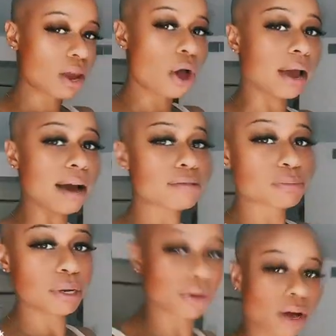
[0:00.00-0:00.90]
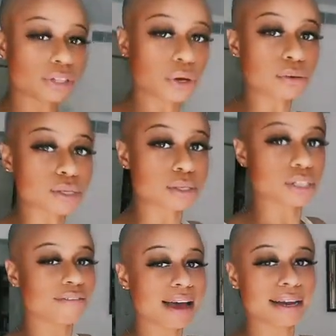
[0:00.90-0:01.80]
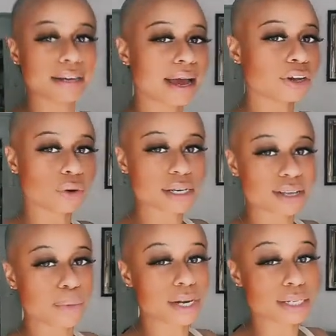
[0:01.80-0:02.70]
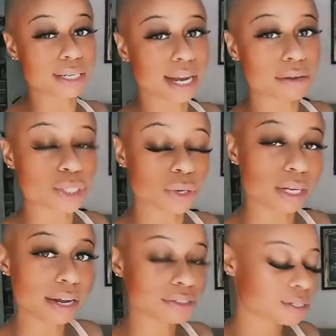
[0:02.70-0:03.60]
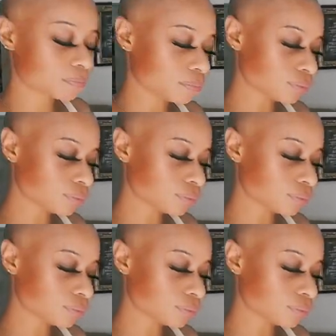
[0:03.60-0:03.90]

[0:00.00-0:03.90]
Okay, I'm gonna speak on all of those divine nine Greeks So when it's to denounce your letters.